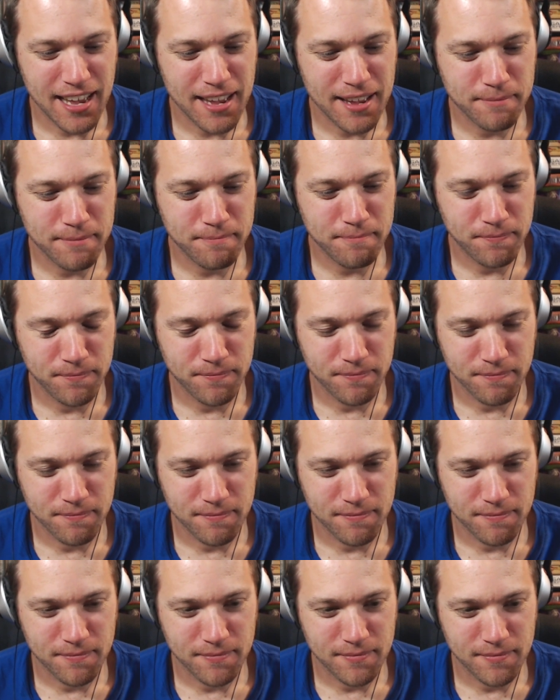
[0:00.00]
Well,
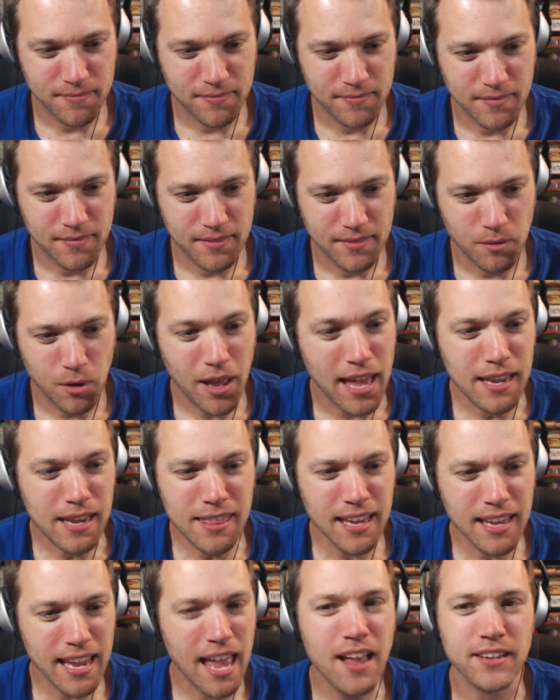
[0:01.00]

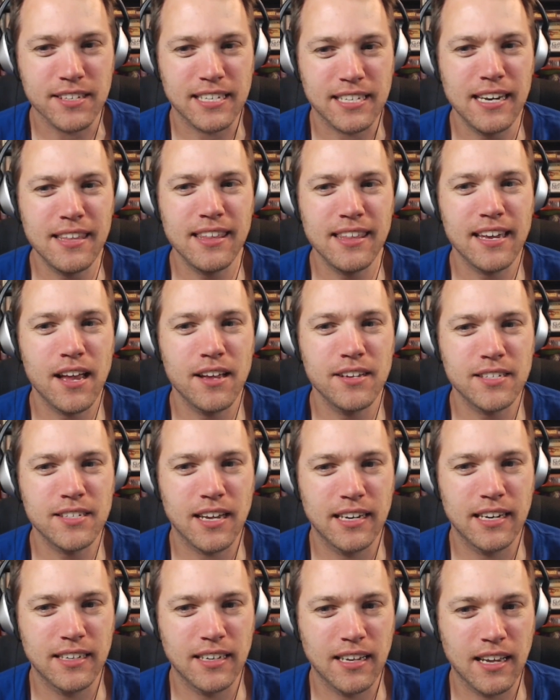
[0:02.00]
anything else? Anything
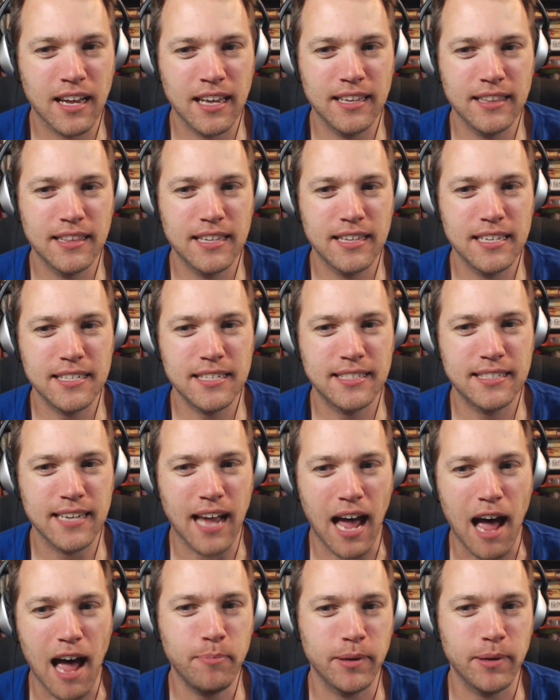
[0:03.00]
else on this
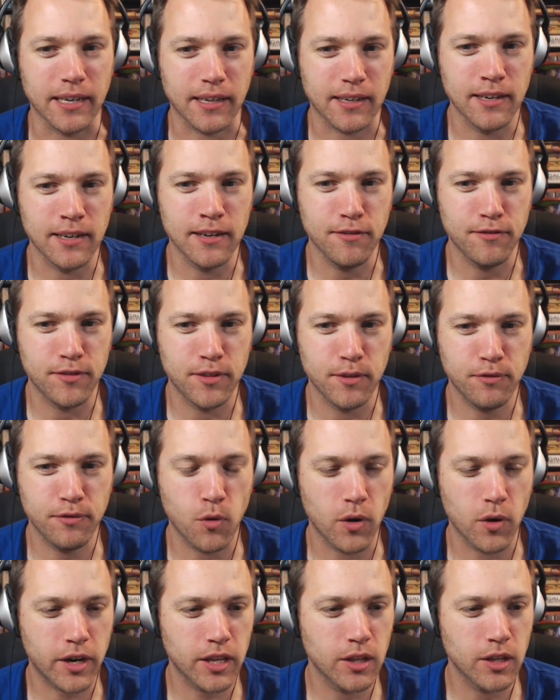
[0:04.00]
topic of the
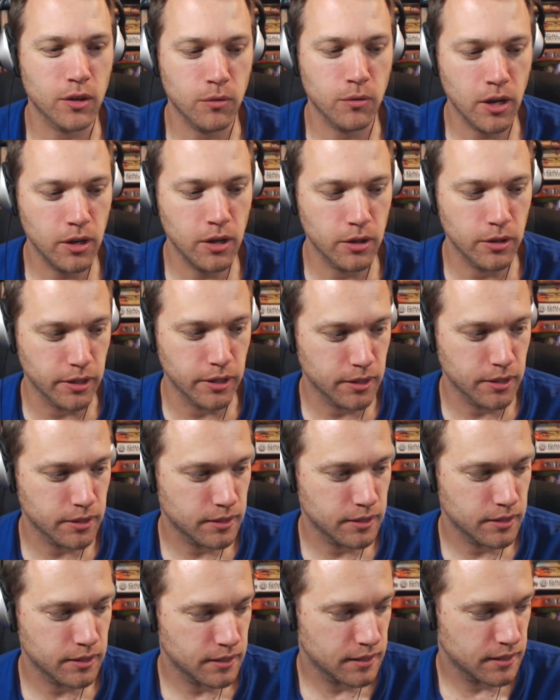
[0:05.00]
fork in the road?
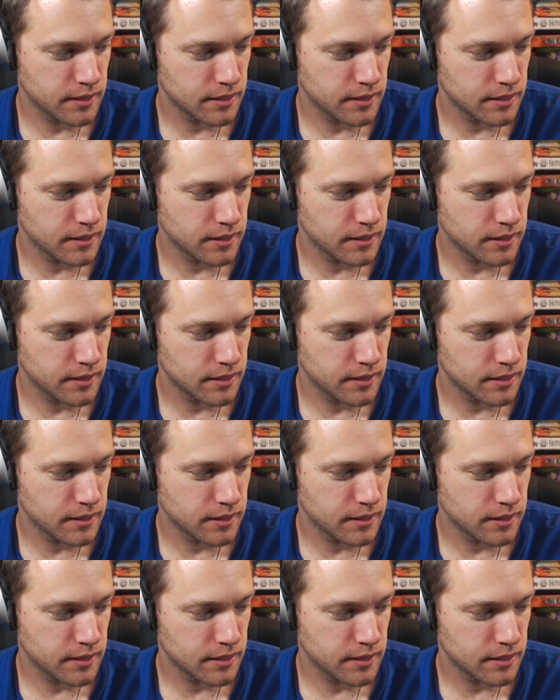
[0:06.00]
